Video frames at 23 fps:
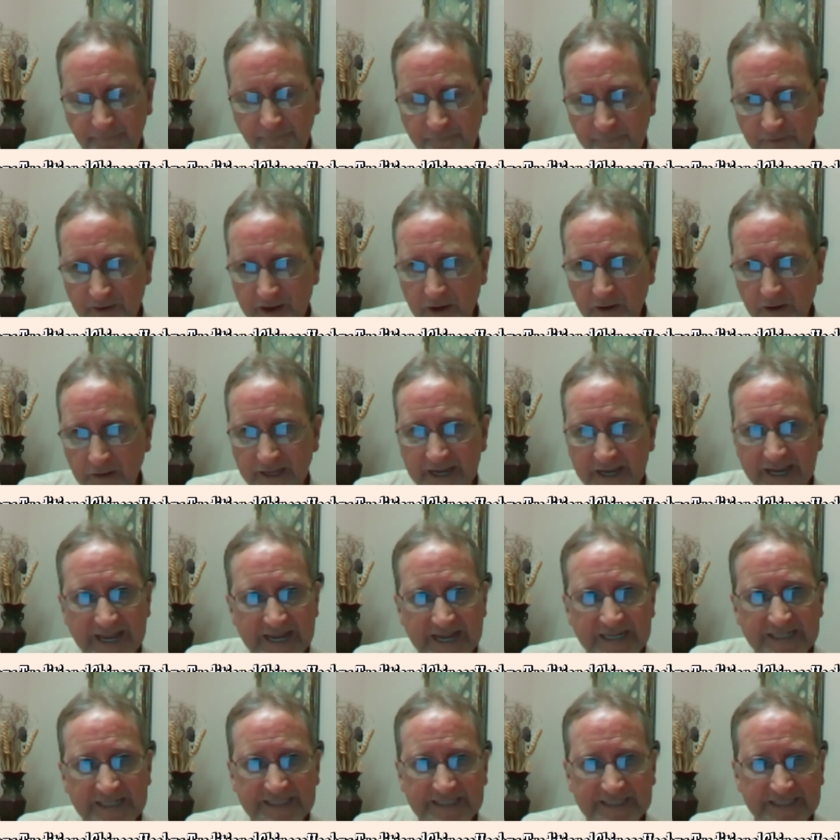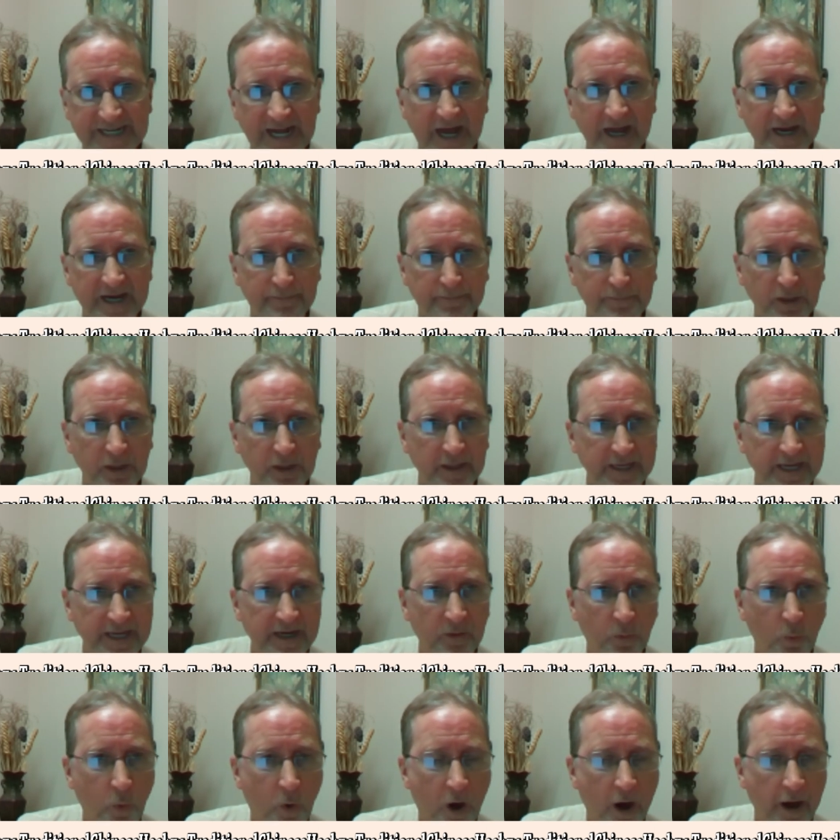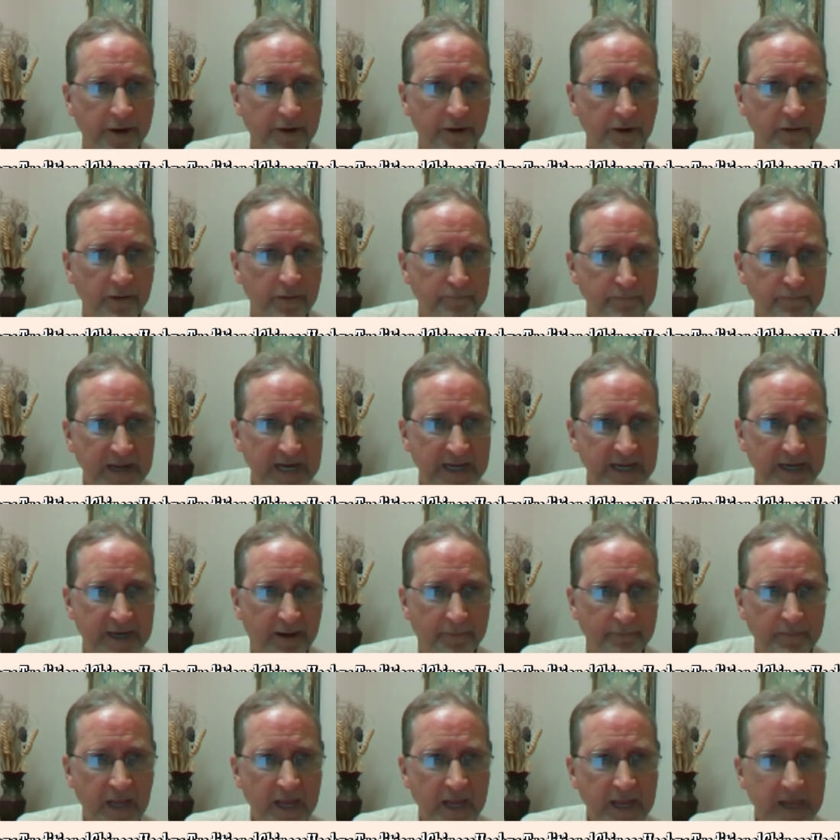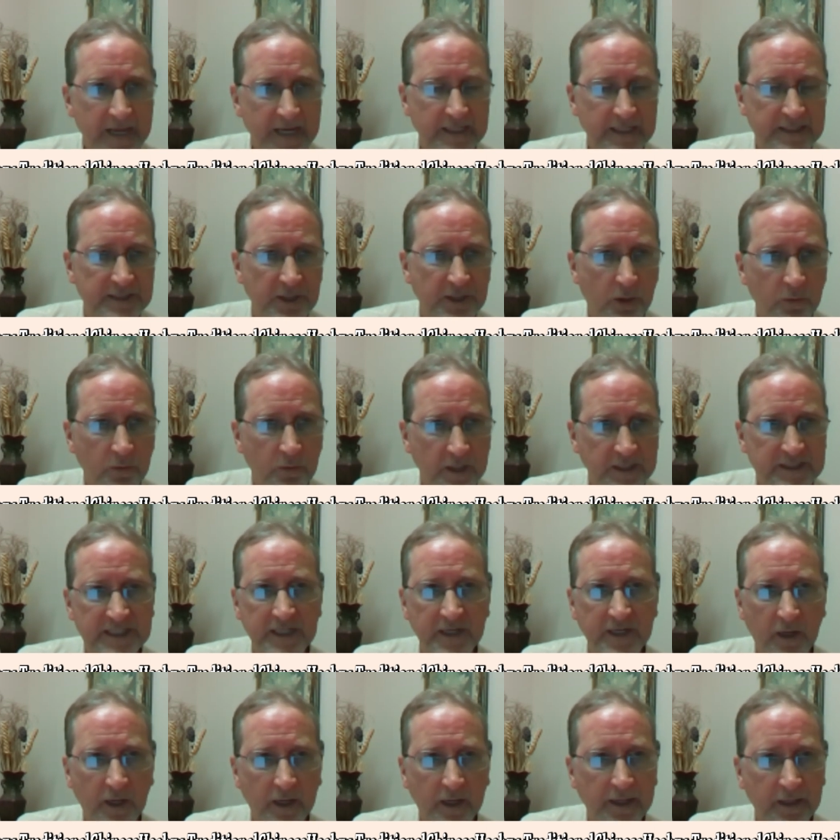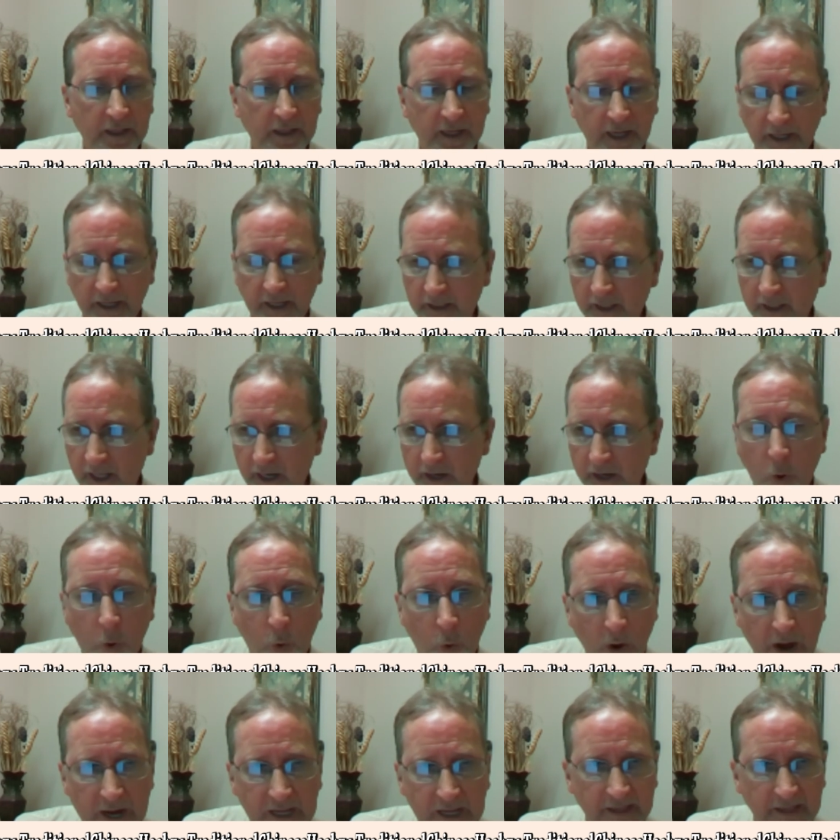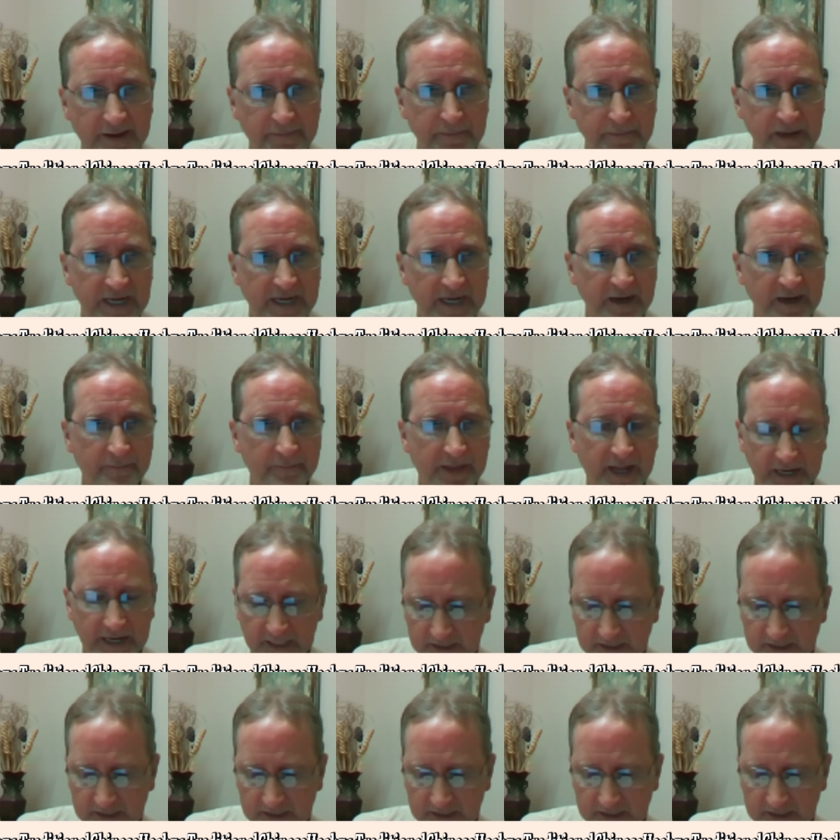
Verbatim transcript: fairly insoluble in a water medium. It's it's in a an oily medium that